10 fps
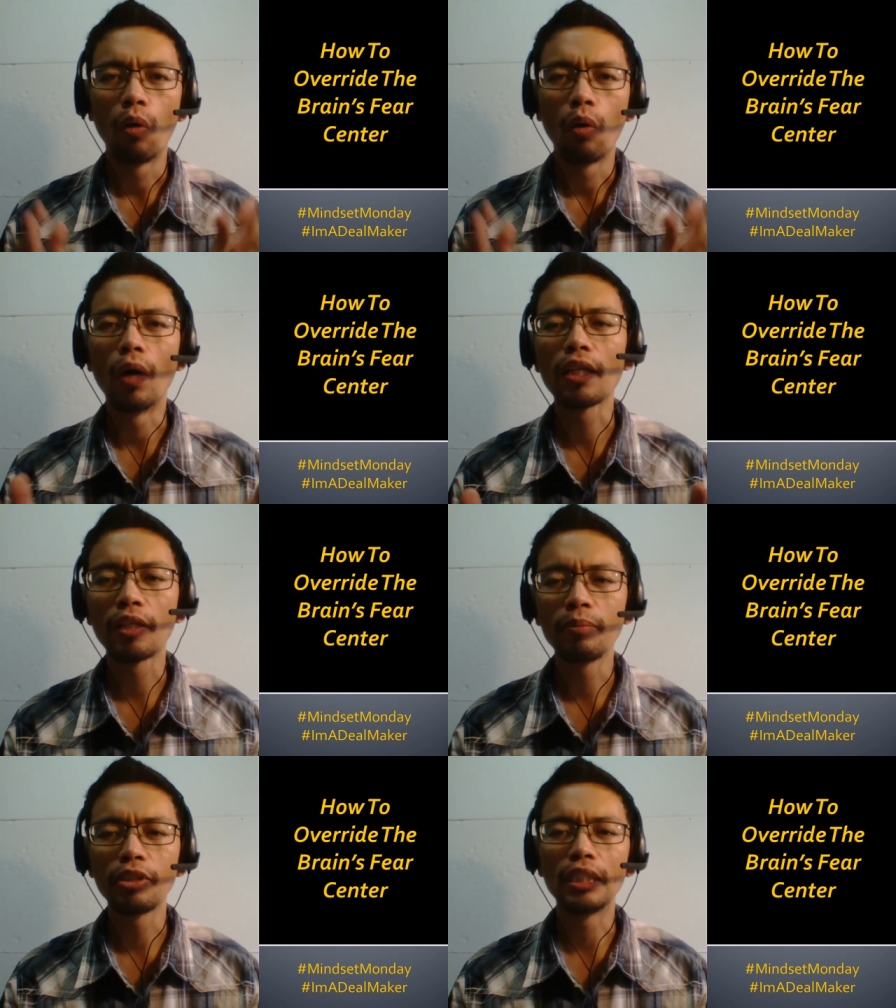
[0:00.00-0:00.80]

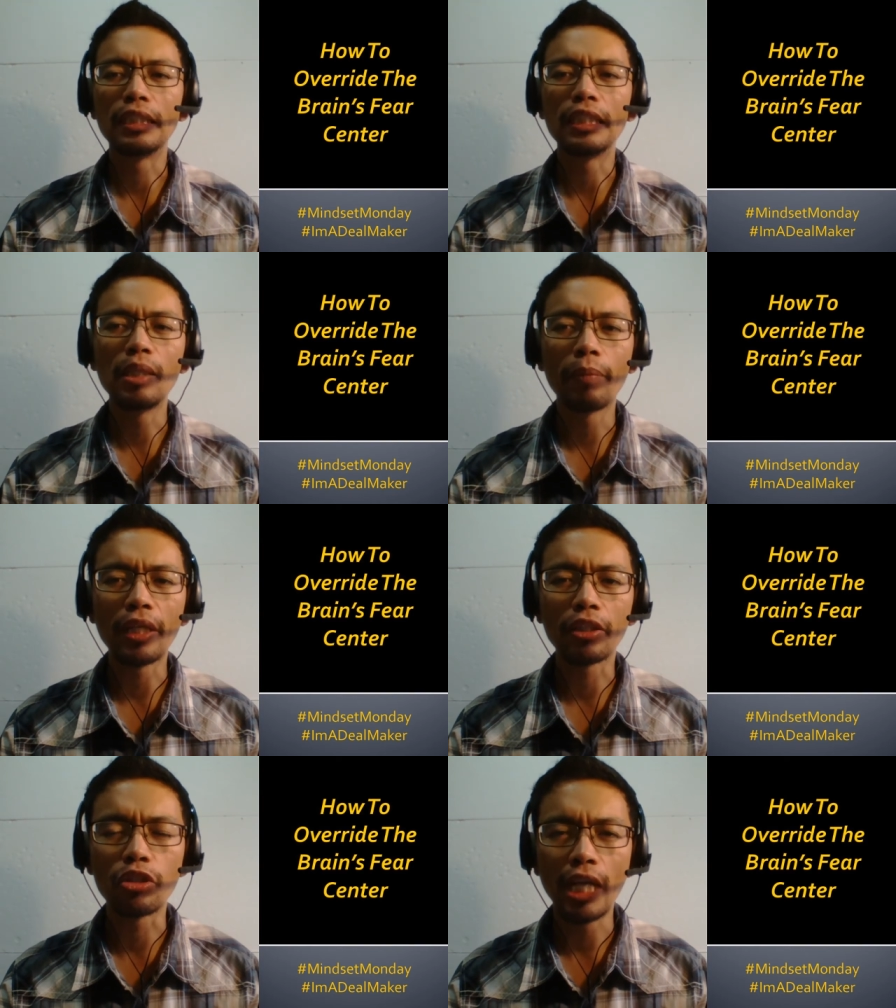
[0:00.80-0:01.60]
Welcome to the
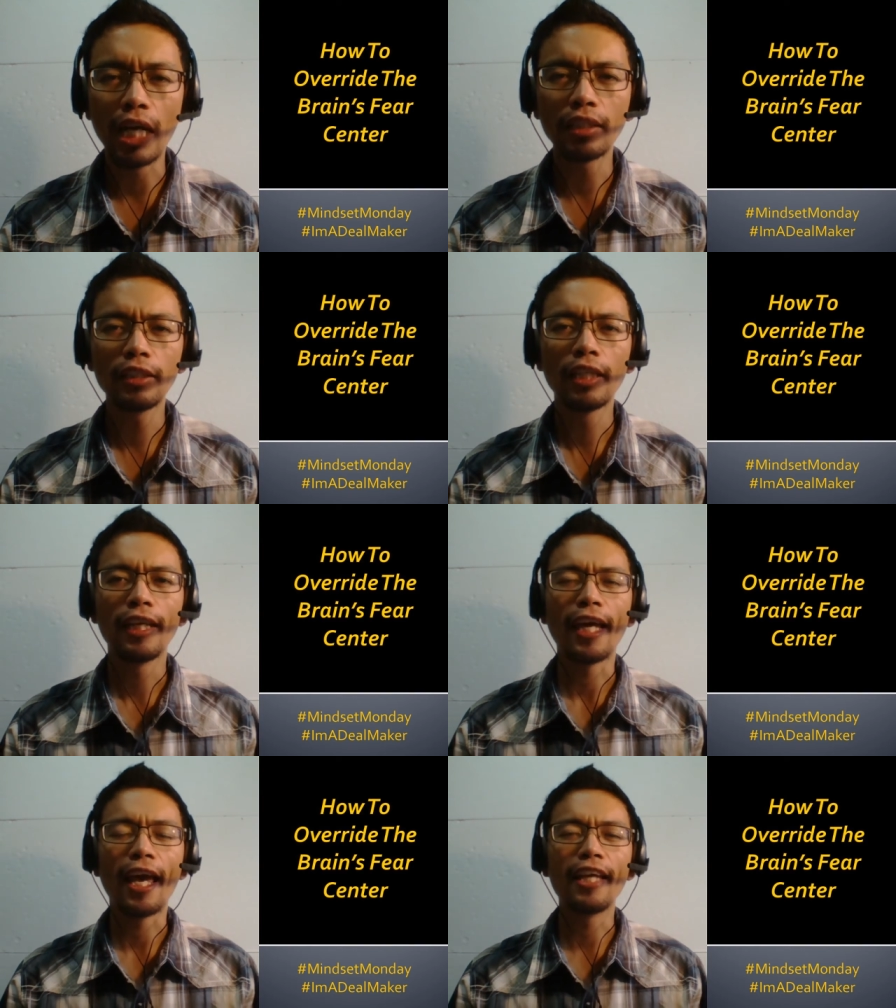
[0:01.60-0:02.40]
Dealmaker channel,
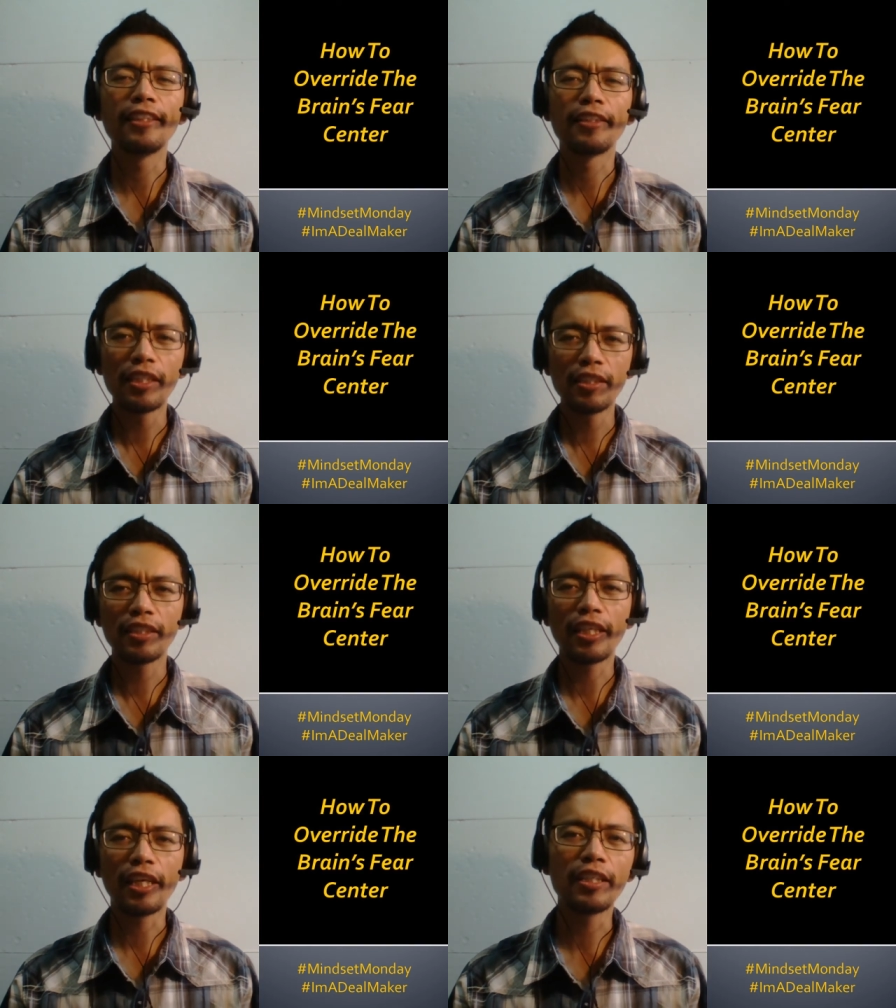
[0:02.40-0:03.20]
and this
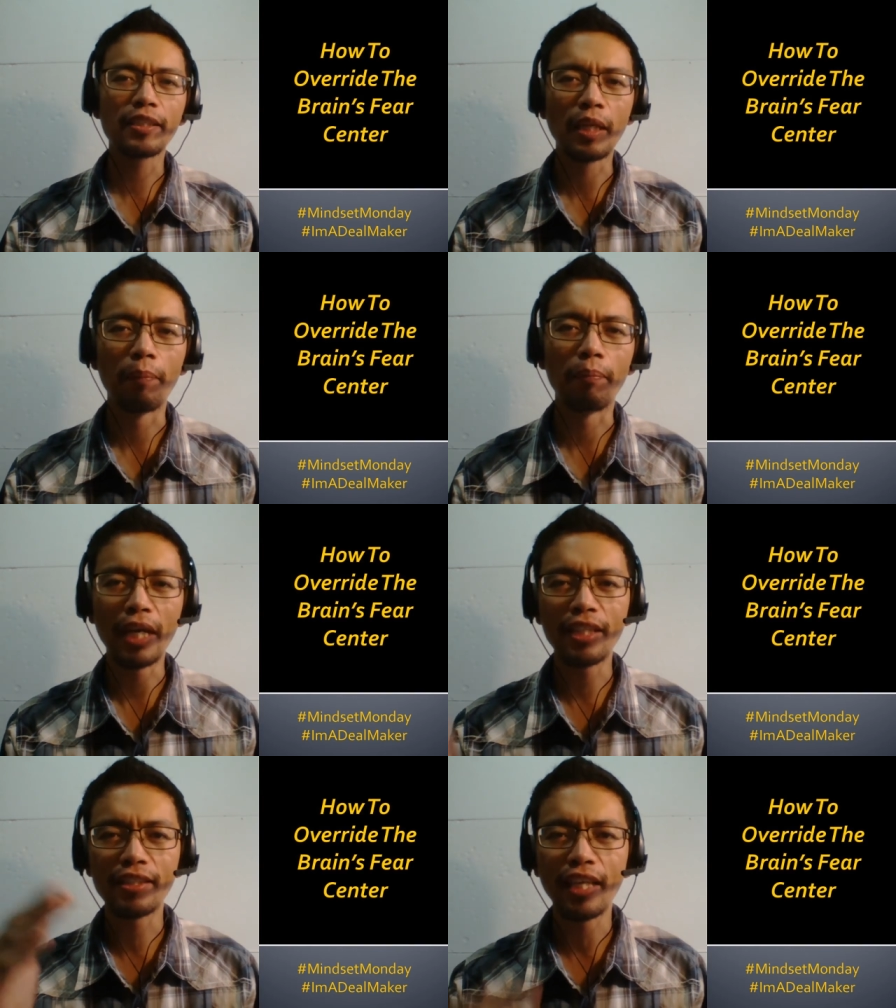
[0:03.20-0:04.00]
is
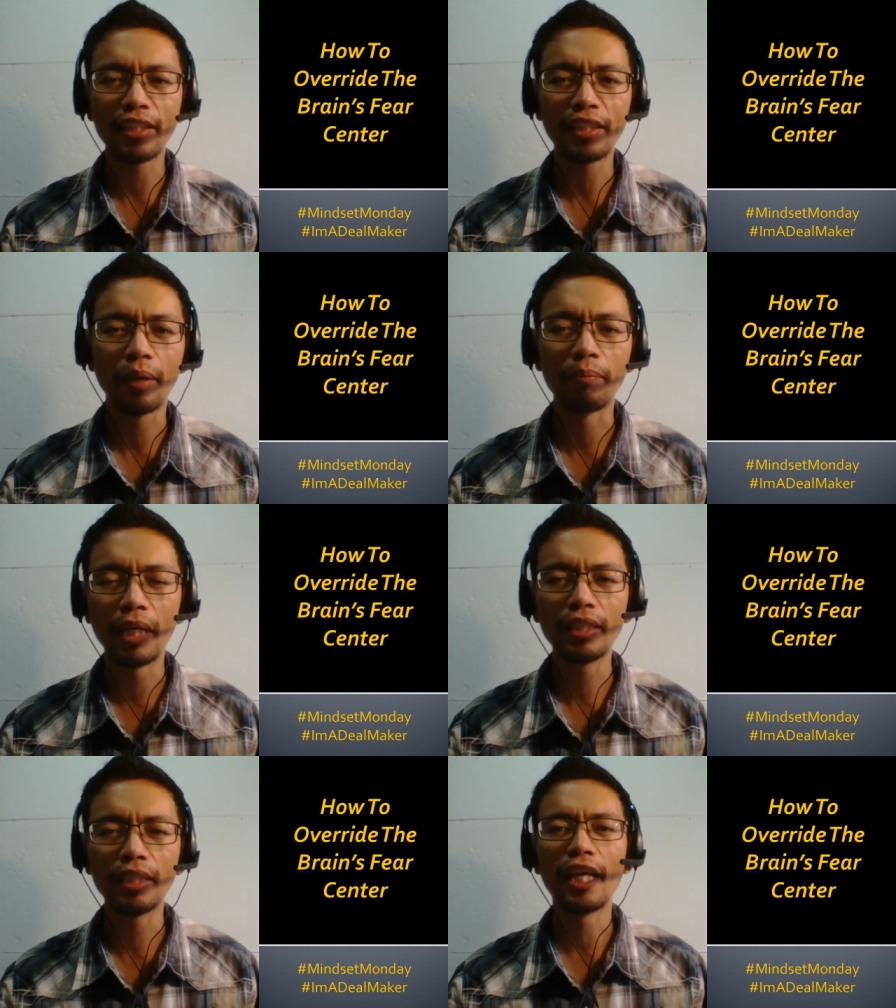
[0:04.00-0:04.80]
Mindset
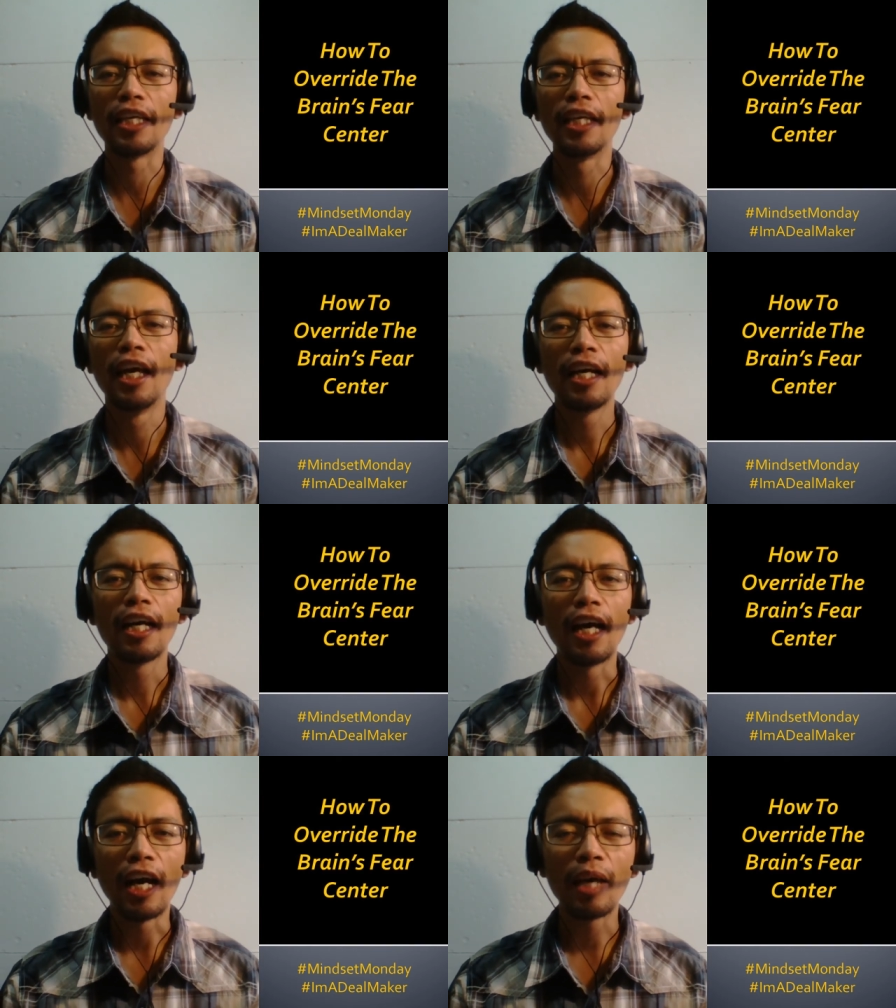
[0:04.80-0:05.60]
Monday.
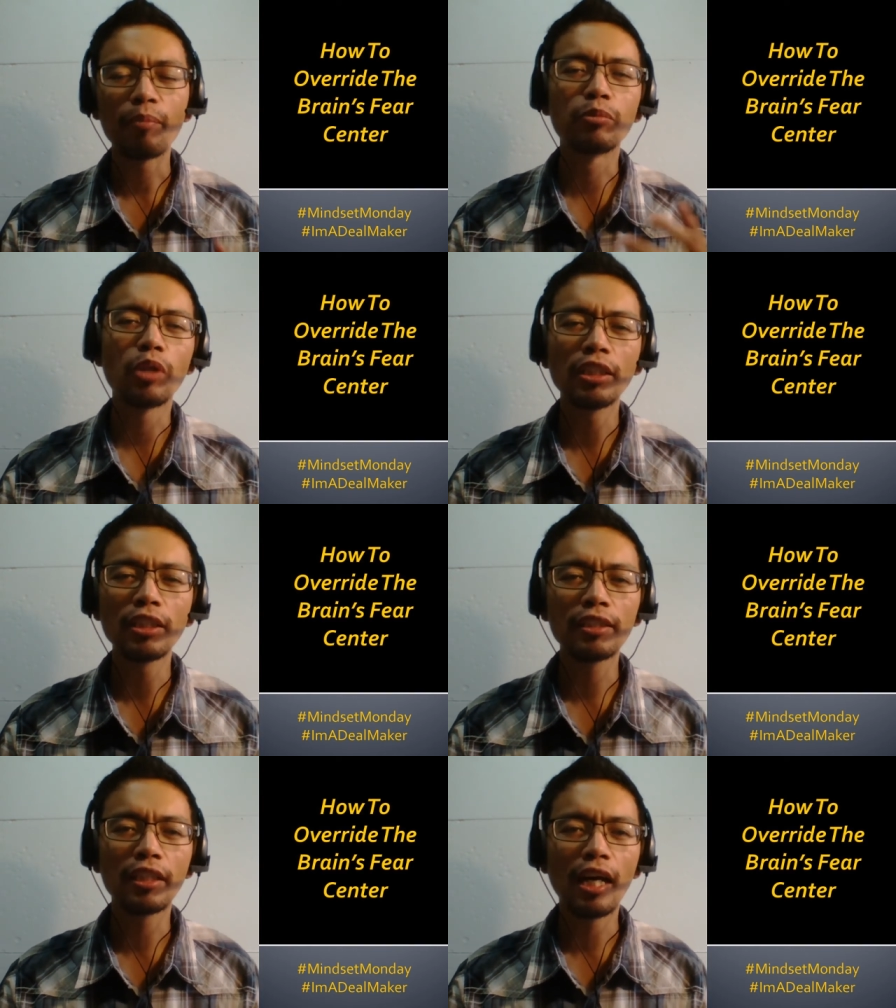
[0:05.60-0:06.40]
I'm
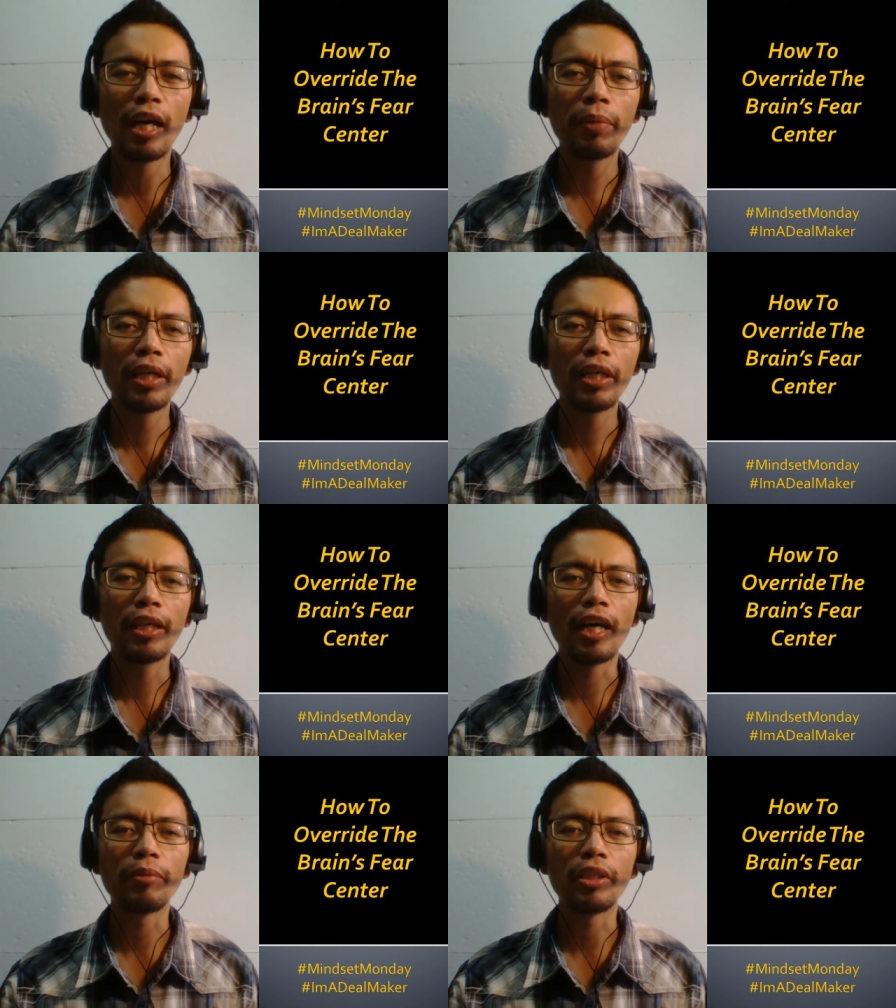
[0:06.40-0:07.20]
Ronald Kagape.
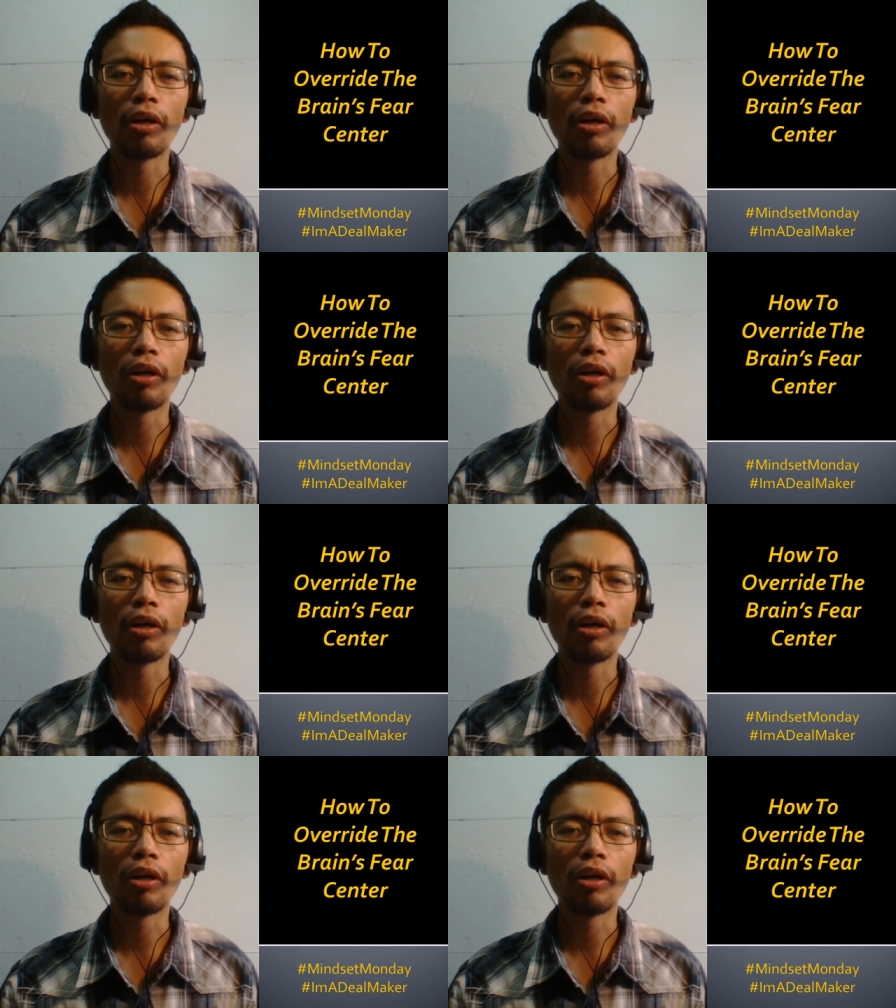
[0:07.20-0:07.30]
I'm the